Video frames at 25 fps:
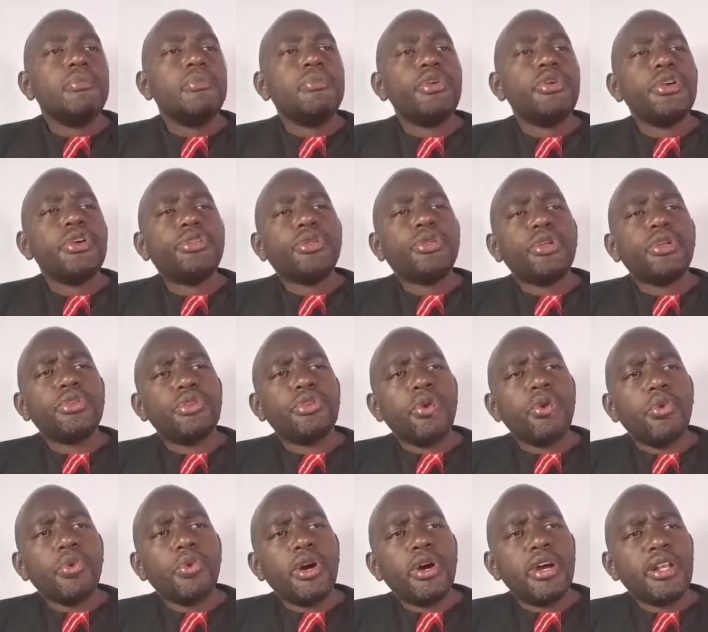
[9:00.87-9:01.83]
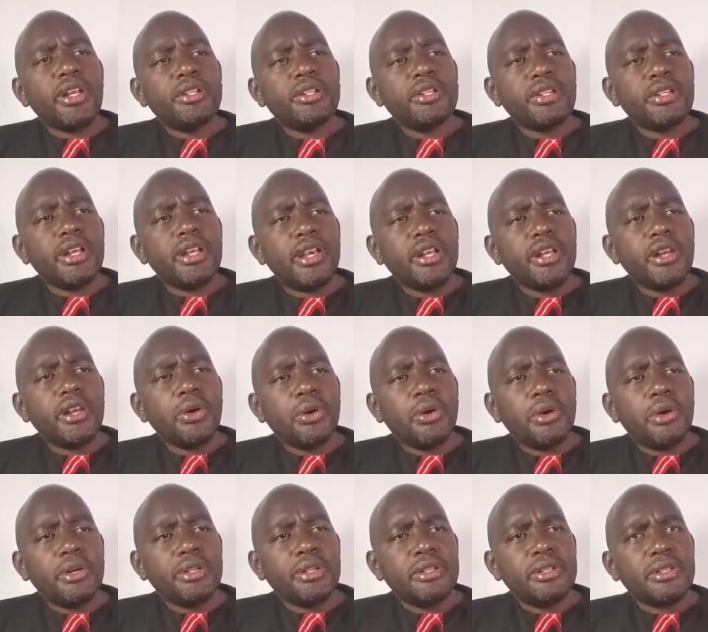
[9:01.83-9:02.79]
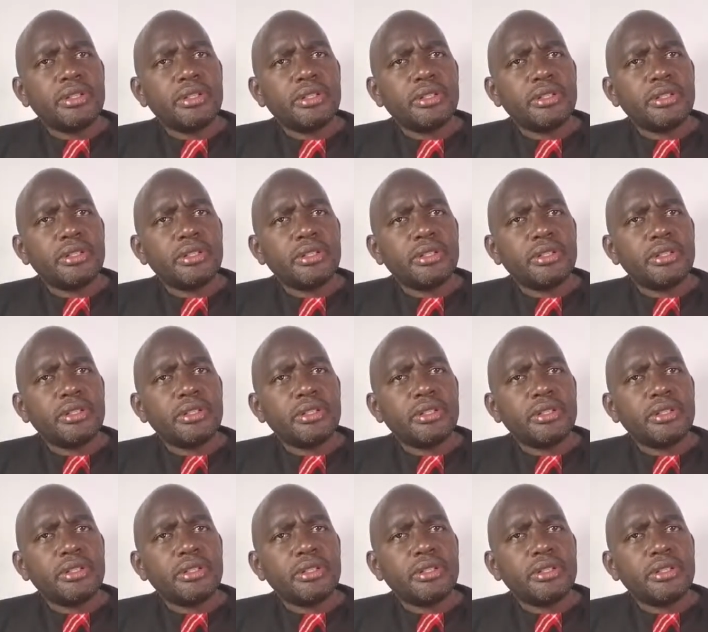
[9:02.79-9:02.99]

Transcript: Breathe on your word today, Lord.